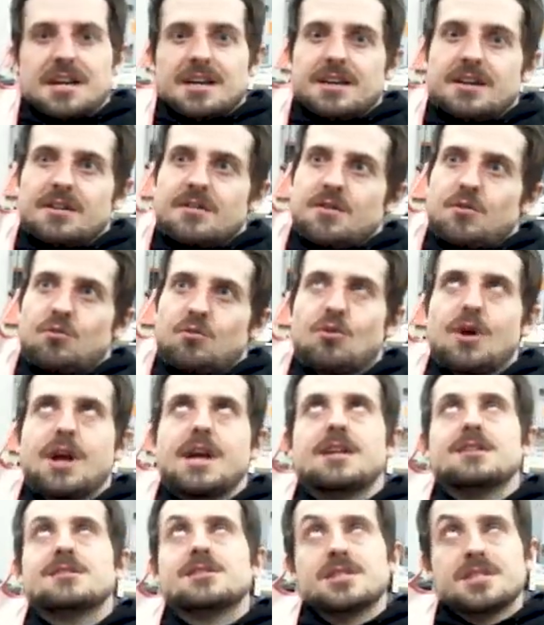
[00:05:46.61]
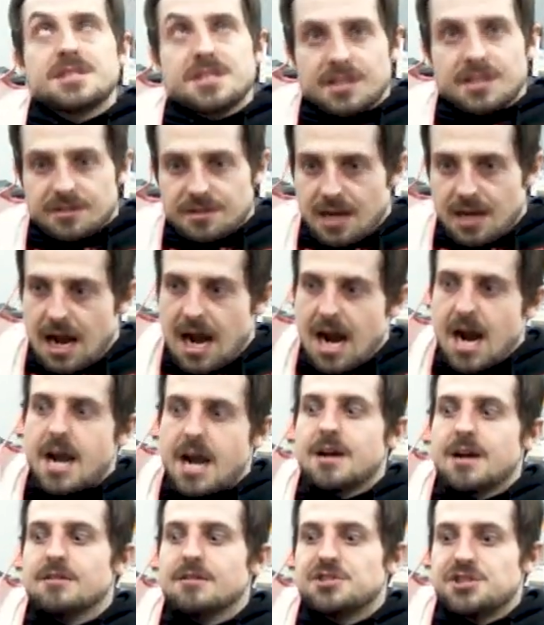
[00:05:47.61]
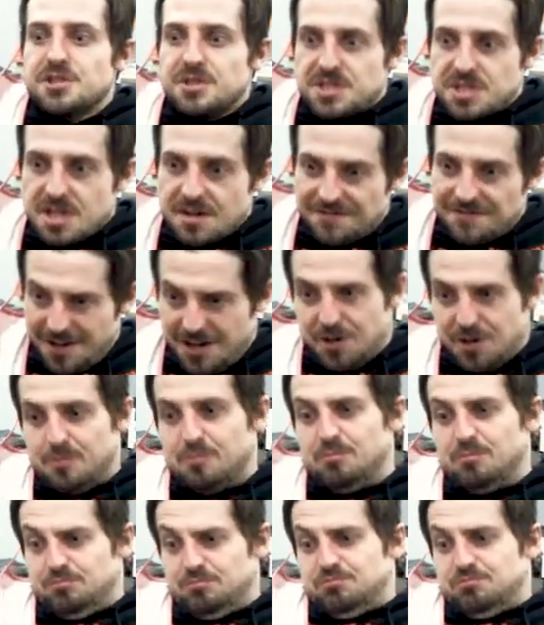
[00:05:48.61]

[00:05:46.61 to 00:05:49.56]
you know, the ranges, the high energy stuff that could